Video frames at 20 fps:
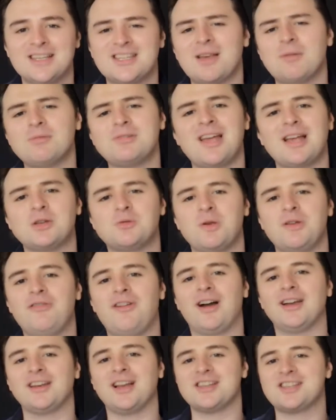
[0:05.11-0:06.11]
Sometimes we
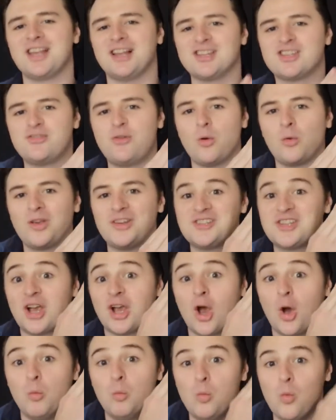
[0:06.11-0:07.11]
find ourselves focusing
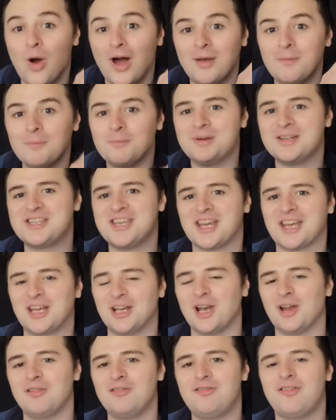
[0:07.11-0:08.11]
on one
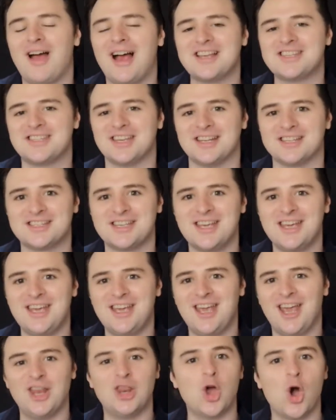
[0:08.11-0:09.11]
particular facet
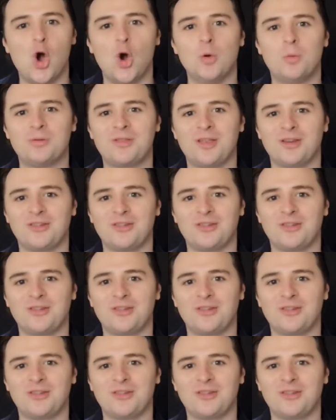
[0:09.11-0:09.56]
in the hope that